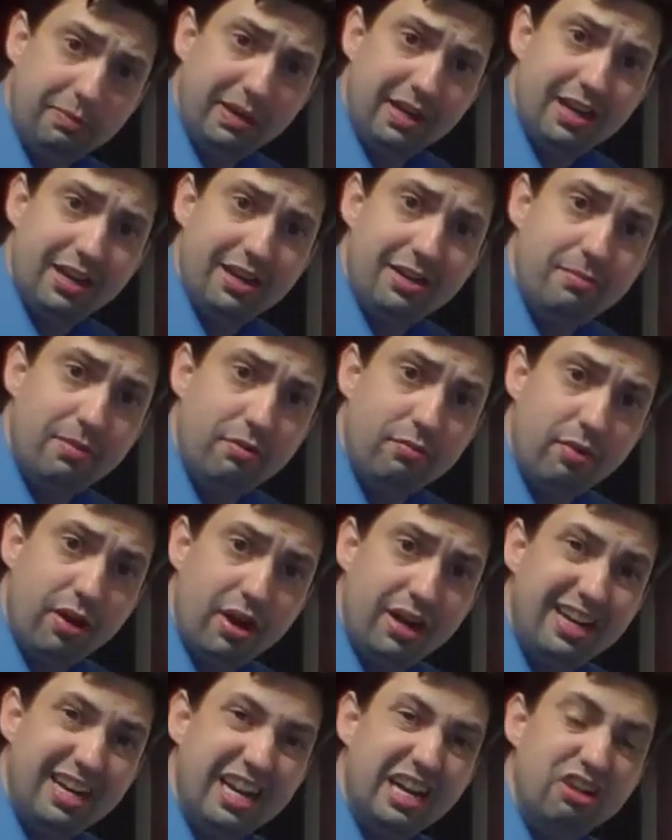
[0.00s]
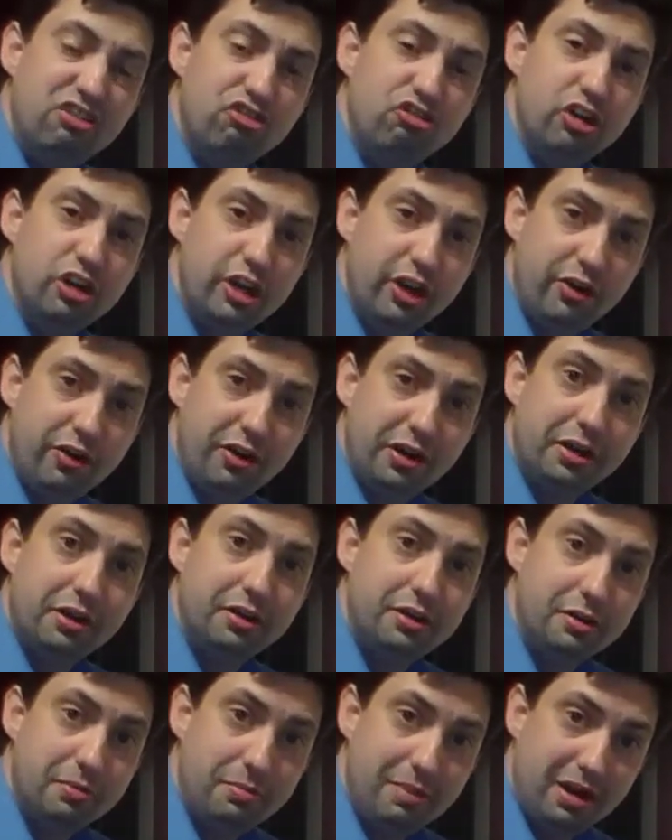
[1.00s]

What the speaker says: Let's begin by writing a generic